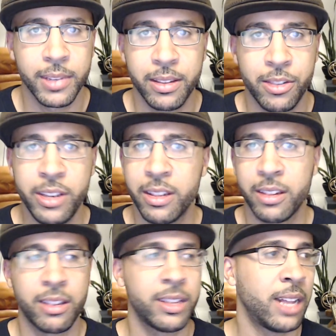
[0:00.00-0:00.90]
Jesus
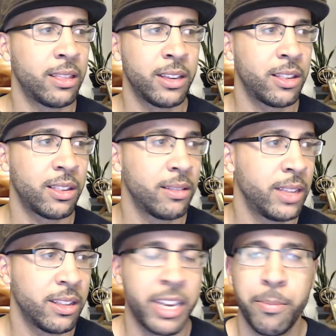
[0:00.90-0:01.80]
is not this
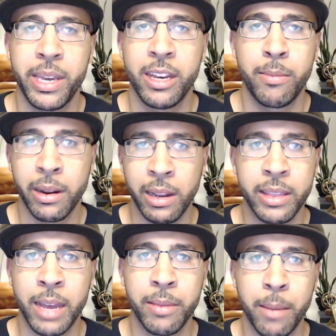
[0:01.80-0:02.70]
hippie hillbilly
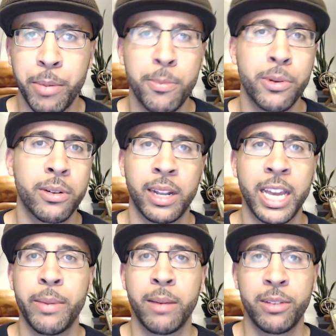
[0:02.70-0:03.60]
that people
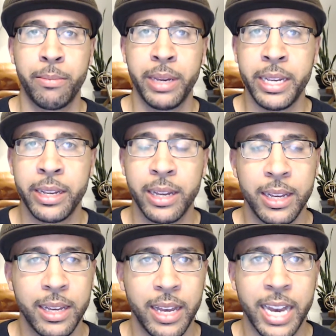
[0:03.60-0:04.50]
claim him to be,
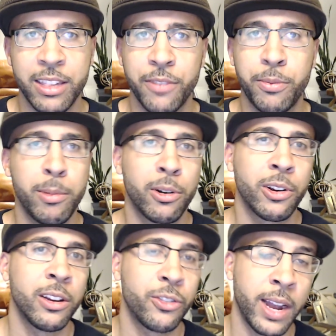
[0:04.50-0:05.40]
as if people are
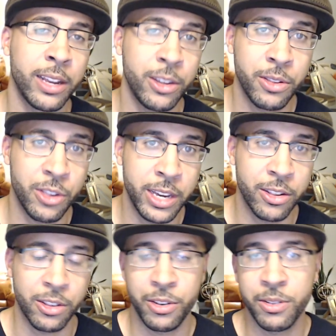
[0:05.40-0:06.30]
going to try and use
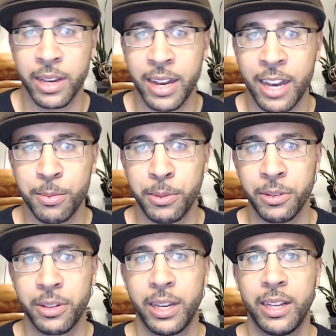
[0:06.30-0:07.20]
Jesus or use the
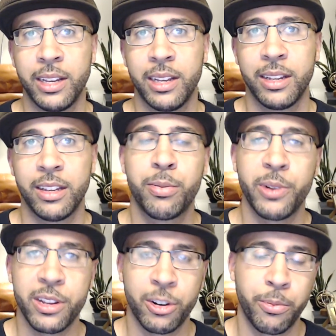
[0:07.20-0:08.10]
Gospels
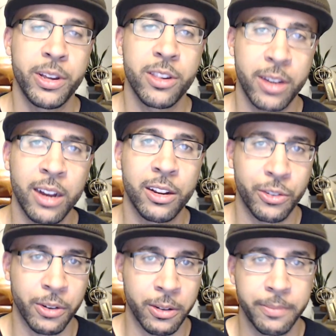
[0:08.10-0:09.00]
to preach gun
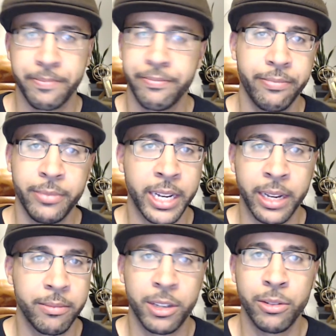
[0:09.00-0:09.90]
control. Yeah,
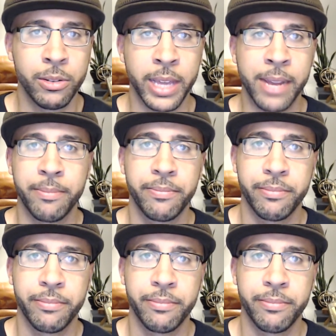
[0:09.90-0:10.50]
don't do that.